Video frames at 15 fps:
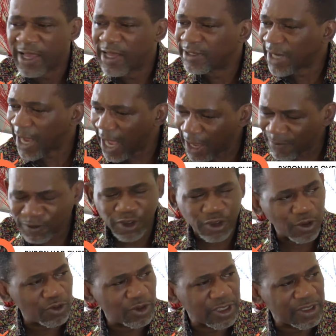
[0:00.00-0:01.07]
It
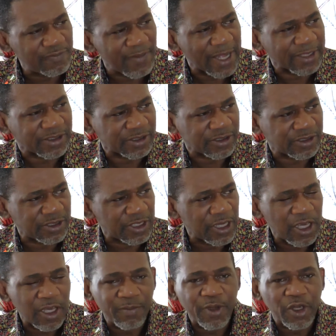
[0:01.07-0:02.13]
absolutely matters,
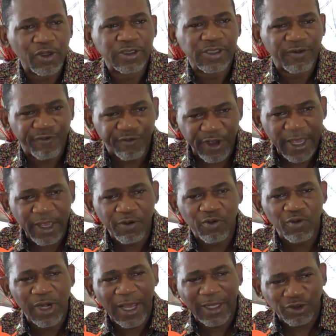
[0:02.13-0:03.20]
because the
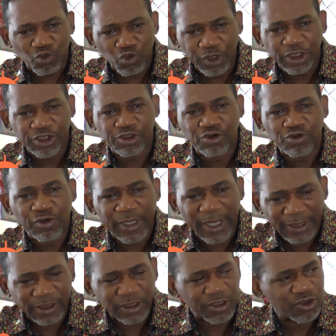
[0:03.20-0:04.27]
vehicle at which you
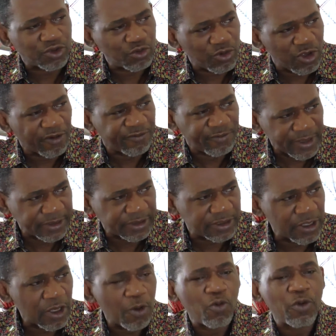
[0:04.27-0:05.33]
get into
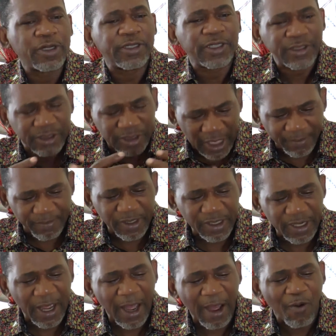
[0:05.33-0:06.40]
government will
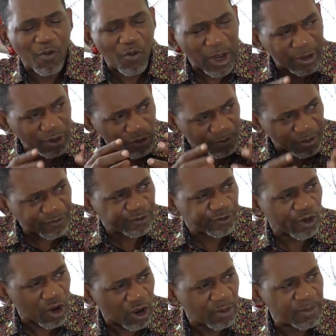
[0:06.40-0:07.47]
determine how well you
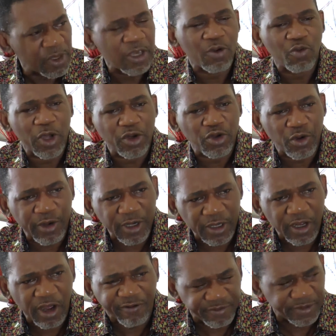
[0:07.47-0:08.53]
perform when you're
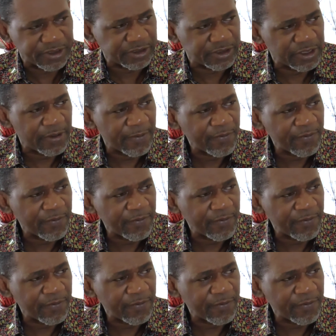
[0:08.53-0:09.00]
in government.